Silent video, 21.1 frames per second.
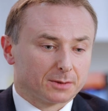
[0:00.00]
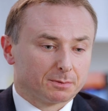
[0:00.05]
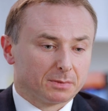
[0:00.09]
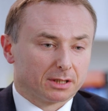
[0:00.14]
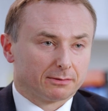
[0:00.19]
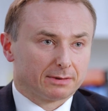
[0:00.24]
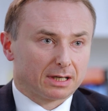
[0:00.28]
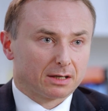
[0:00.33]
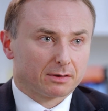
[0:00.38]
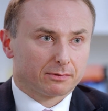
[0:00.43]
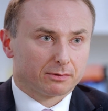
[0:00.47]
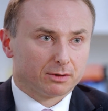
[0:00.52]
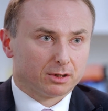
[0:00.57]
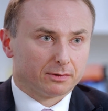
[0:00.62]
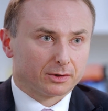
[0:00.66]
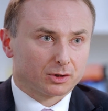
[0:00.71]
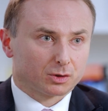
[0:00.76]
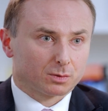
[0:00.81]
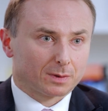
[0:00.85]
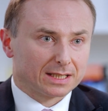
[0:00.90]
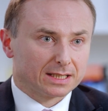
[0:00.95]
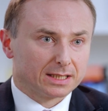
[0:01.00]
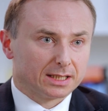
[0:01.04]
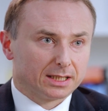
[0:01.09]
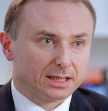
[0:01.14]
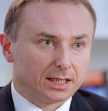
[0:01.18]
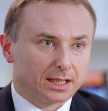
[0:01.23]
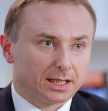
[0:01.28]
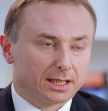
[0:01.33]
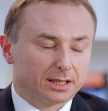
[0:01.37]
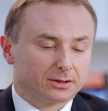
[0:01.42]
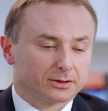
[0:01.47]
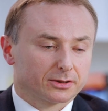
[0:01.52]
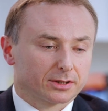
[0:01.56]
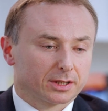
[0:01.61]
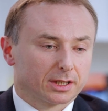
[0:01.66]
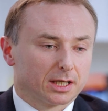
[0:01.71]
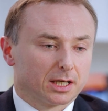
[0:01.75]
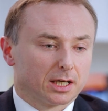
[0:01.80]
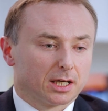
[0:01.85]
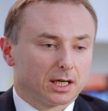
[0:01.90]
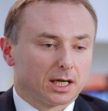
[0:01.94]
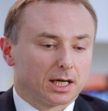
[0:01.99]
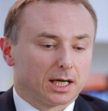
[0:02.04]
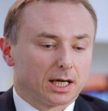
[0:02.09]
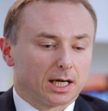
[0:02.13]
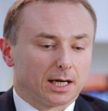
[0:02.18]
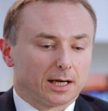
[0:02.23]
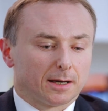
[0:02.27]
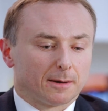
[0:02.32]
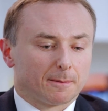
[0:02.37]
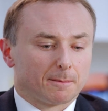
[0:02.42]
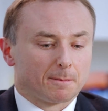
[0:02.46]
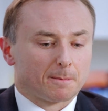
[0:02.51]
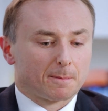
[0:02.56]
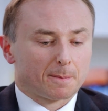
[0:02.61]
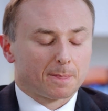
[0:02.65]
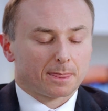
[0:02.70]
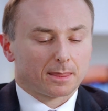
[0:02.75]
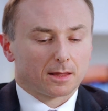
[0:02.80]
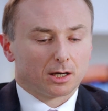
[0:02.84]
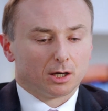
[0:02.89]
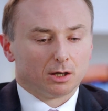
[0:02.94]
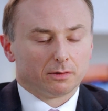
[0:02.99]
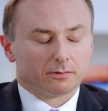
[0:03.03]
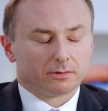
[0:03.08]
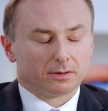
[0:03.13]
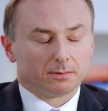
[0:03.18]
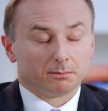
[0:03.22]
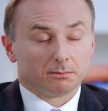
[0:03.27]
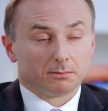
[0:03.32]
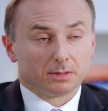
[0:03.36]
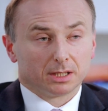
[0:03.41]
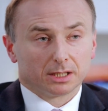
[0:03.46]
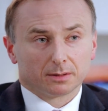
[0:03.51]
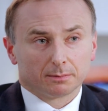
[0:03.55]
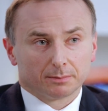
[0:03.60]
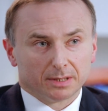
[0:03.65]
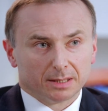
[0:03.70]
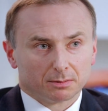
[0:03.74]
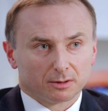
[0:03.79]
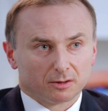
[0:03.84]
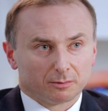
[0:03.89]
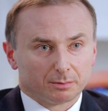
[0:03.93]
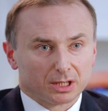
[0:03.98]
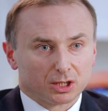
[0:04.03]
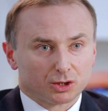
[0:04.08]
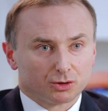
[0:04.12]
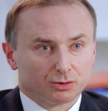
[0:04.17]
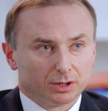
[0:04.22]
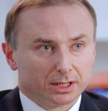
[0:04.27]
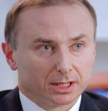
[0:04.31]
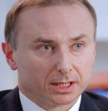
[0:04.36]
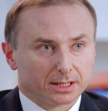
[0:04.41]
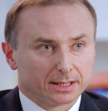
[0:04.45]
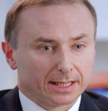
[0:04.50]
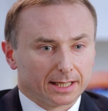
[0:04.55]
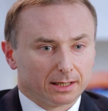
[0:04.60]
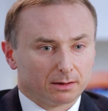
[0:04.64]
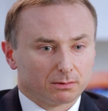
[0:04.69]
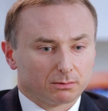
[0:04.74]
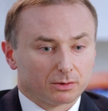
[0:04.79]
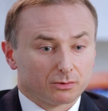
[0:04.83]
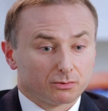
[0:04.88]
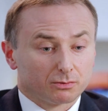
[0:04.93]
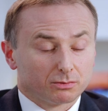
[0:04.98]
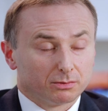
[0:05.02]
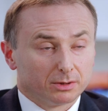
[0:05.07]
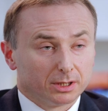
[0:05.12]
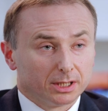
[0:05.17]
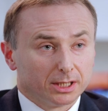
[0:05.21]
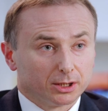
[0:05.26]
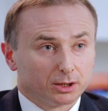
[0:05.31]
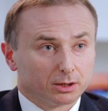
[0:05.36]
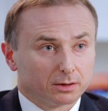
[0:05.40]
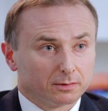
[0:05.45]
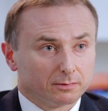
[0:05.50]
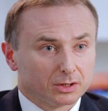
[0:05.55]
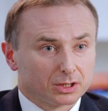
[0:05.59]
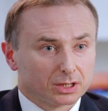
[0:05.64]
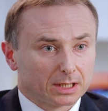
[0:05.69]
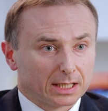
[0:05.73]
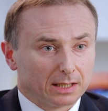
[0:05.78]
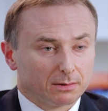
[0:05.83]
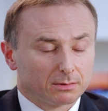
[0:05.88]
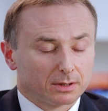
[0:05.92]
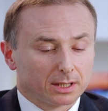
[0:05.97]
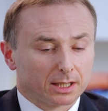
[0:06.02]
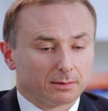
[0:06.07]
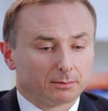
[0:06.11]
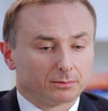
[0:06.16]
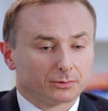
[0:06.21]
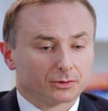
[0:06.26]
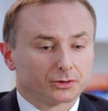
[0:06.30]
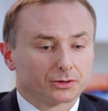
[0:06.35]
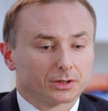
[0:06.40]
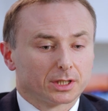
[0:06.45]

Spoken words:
been around for over 20 years. Over 1 million people have been treated now with really good visual outcomes.